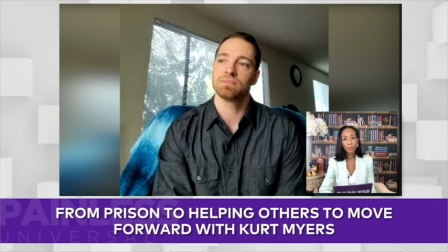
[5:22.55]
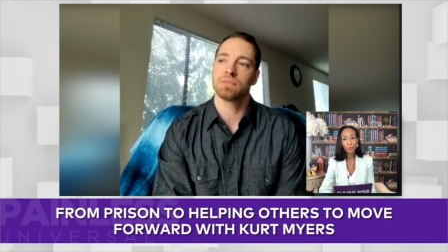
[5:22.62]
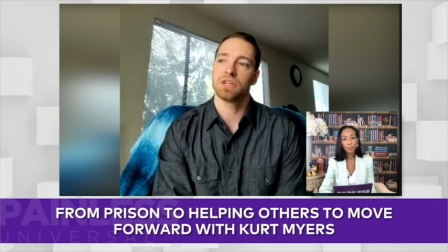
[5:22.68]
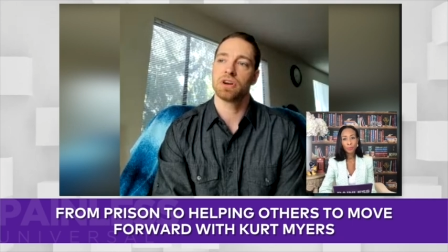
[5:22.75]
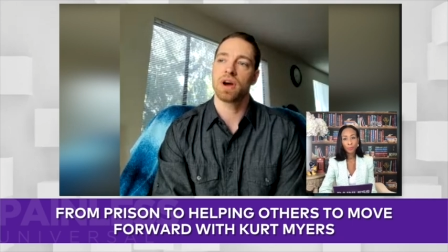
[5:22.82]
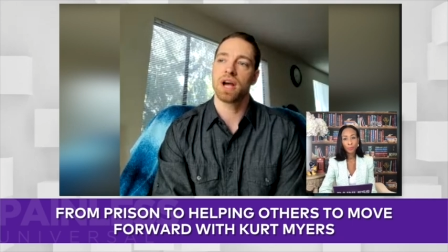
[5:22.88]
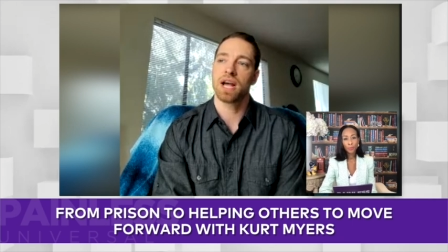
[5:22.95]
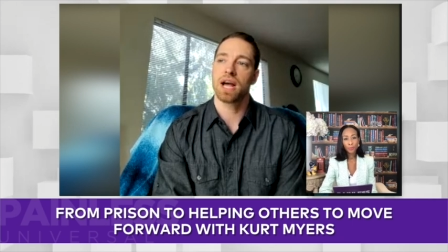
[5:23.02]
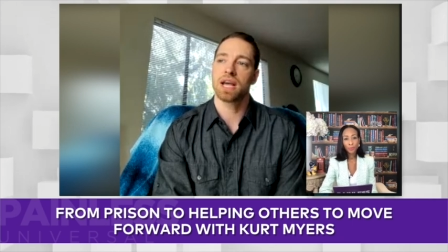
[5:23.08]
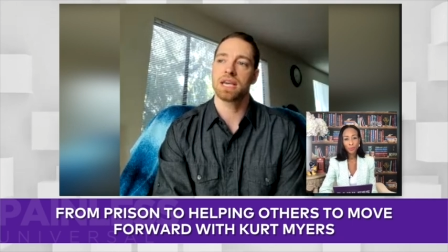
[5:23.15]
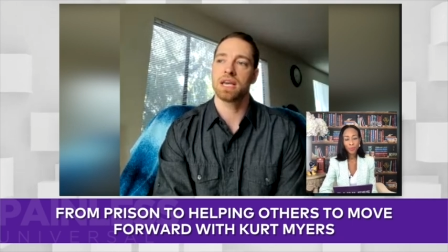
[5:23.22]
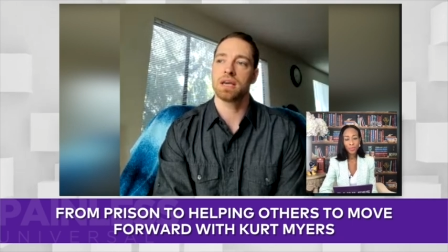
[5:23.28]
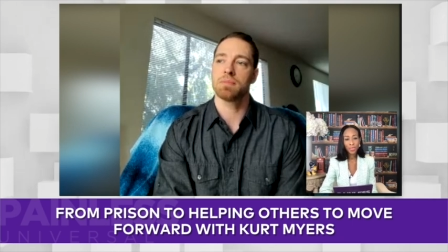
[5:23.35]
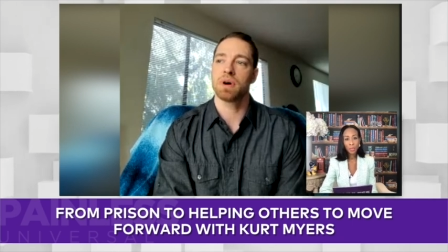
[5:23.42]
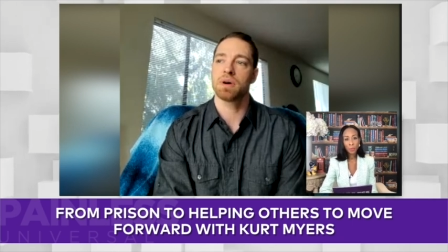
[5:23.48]
you know I, I
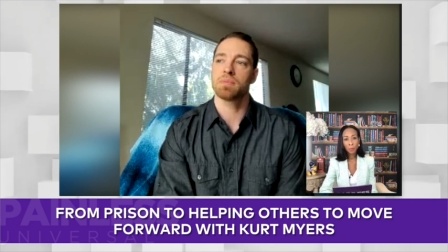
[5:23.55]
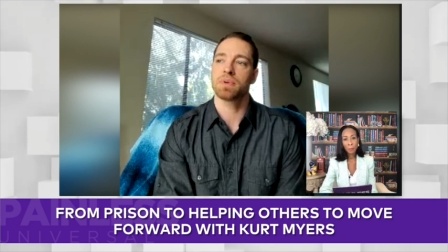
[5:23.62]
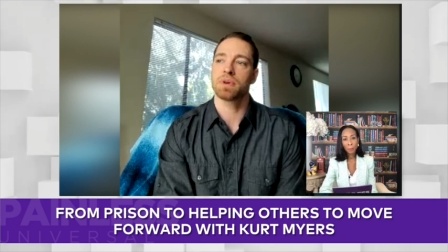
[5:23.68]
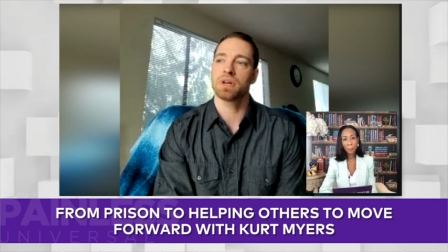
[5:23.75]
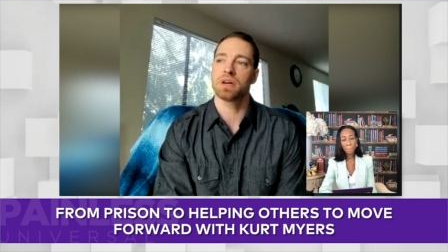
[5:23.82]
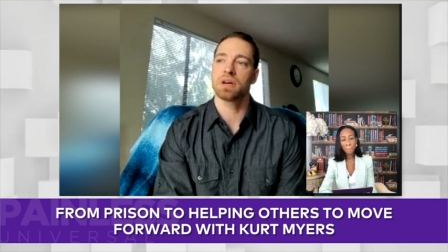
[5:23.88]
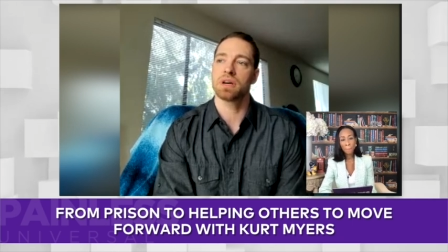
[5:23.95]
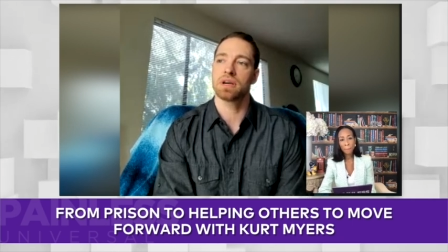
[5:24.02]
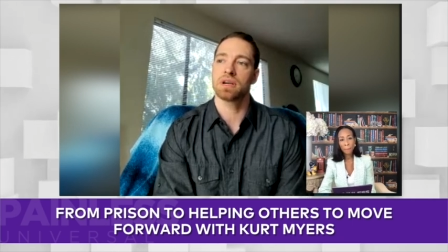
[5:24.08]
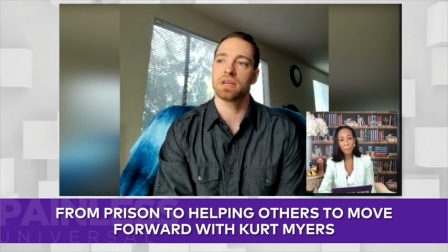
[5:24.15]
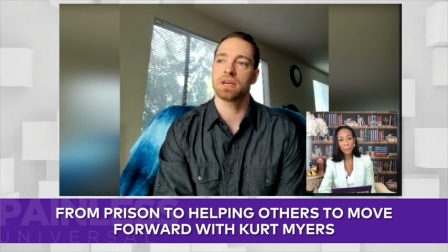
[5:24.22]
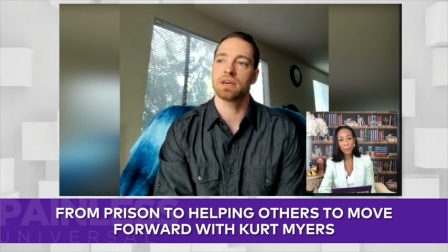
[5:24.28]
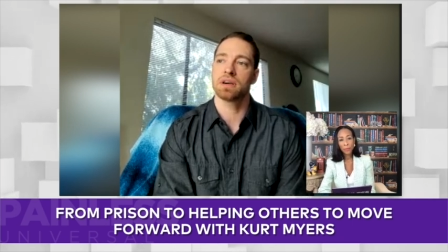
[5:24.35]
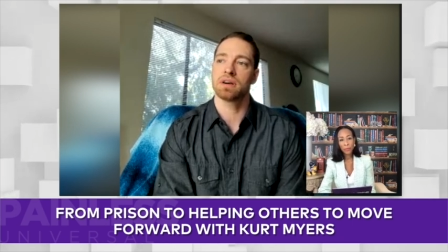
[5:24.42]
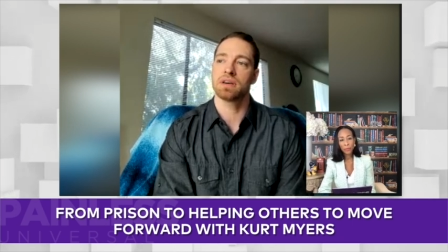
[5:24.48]
came up uh,
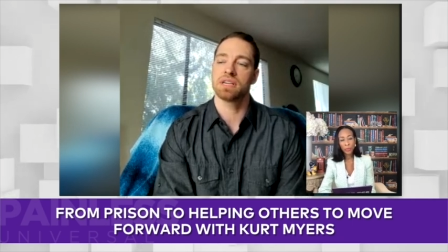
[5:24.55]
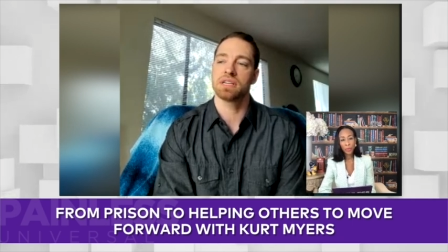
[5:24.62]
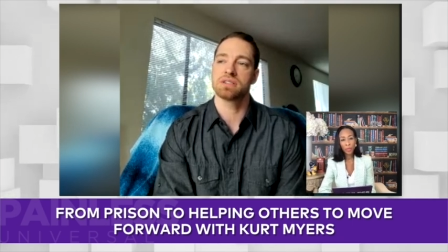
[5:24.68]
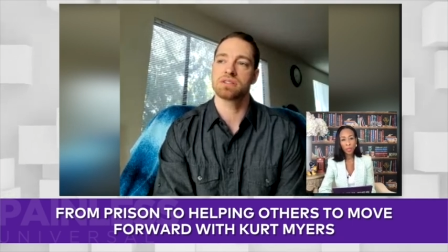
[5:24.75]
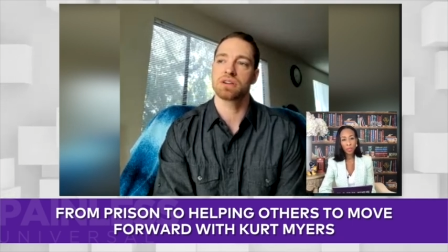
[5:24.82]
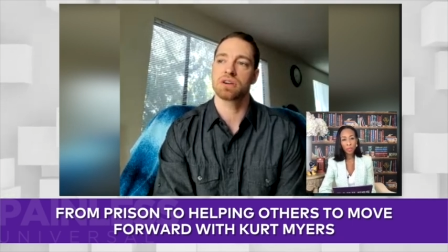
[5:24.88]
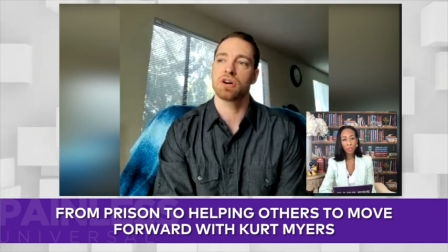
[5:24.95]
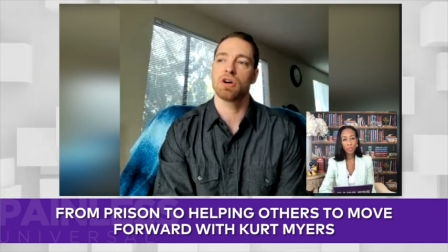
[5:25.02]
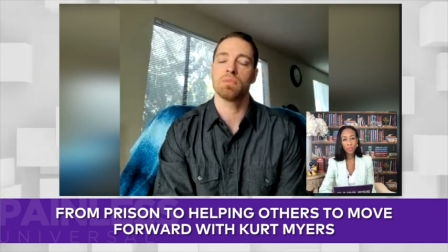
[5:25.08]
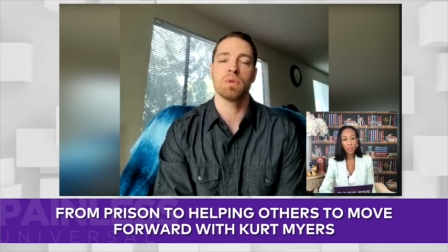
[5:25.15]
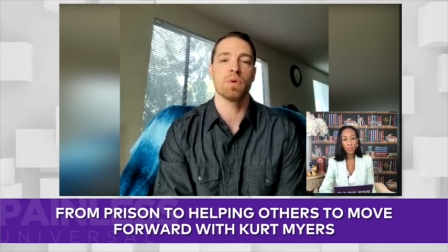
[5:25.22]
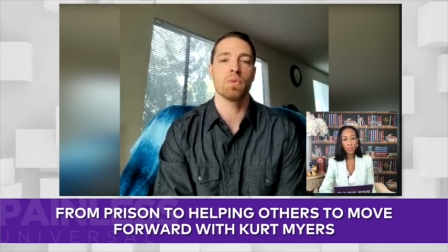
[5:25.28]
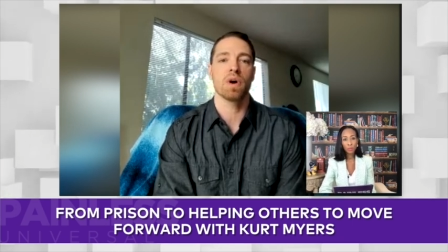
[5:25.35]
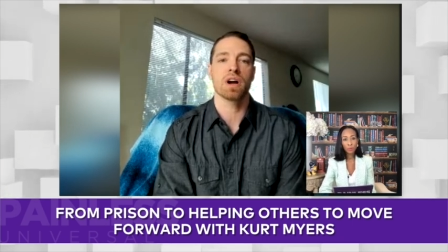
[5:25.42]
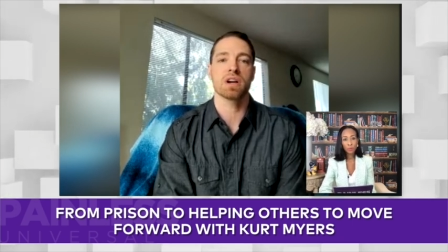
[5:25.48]
in uh,
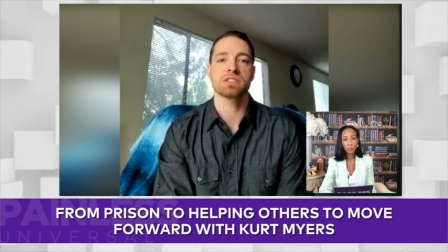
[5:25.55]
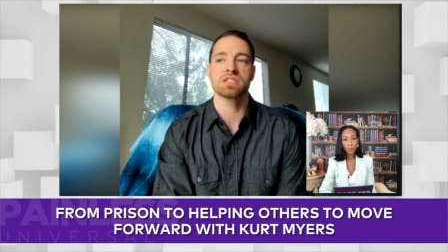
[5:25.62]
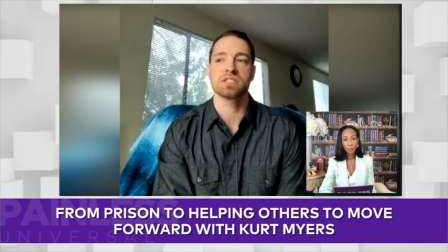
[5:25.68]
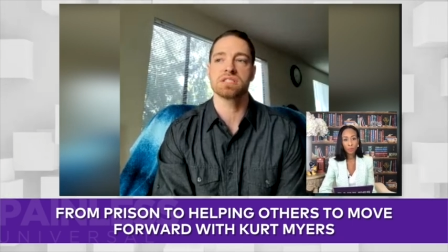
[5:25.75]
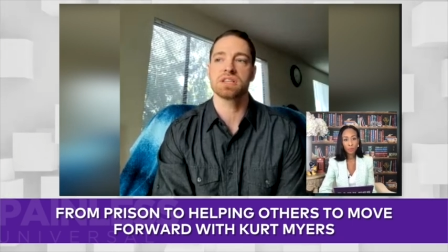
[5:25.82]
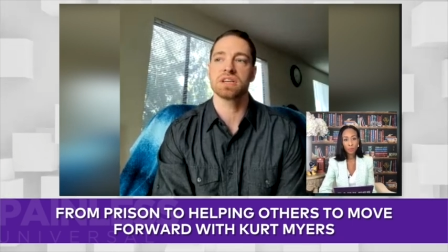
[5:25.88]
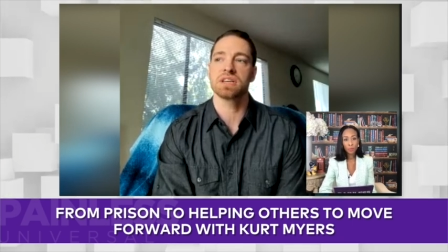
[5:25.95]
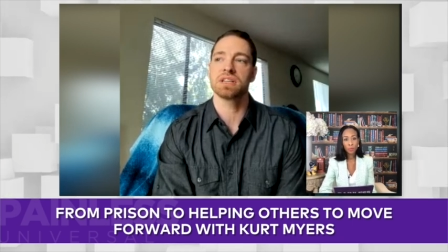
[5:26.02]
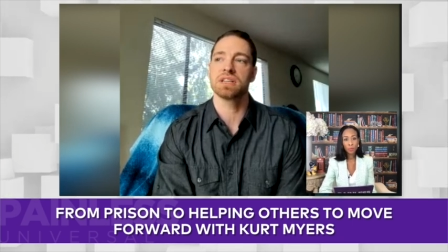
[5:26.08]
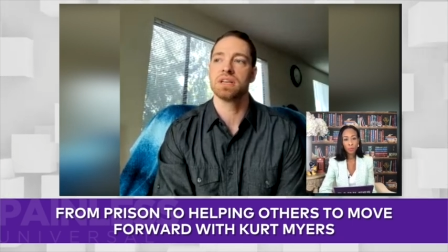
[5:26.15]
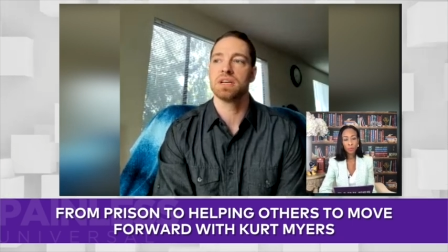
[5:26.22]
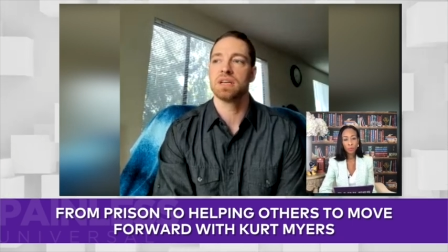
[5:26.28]
Tacoma, Washington,